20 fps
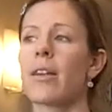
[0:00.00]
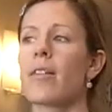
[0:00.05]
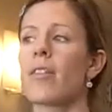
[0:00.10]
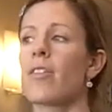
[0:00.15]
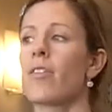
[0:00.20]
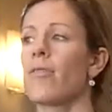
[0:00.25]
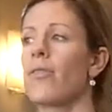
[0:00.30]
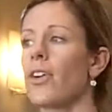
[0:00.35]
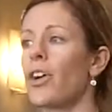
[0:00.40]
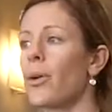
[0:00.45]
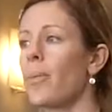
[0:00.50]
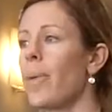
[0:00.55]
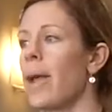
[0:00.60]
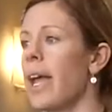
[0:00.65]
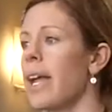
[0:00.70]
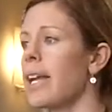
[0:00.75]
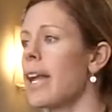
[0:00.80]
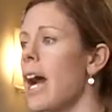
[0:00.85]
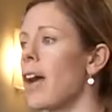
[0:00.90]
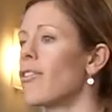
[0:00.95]
severe
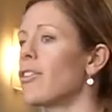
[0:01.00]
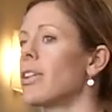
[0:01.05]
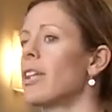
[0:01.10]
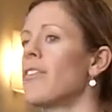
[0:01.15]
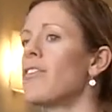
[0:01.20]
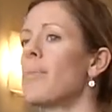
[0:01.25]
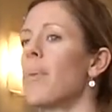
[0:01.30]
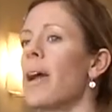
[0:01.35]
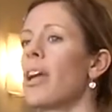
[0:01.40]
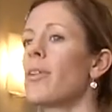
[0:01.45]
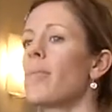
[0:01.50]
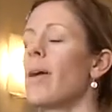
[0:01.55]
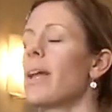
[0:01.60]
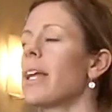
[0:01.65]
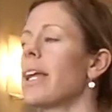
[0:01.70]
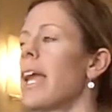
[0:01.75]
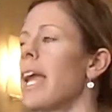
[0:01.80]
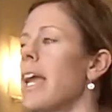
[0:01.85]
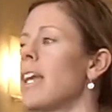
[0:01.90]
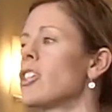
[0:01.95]
pain not relieved by your
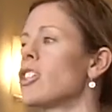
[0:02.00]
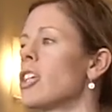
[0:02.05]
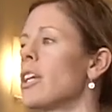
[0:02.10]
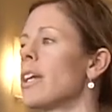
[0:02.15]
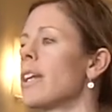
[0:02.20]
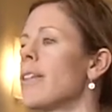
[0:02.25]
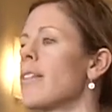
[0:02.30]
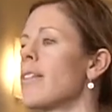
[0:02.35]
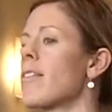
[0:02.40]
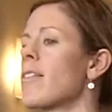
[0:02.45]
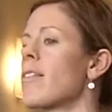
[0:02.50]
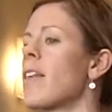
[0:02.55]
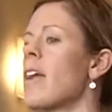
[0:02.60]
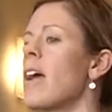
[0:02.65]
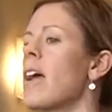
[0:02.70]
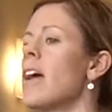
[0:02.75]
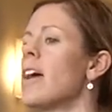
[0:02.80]
medications,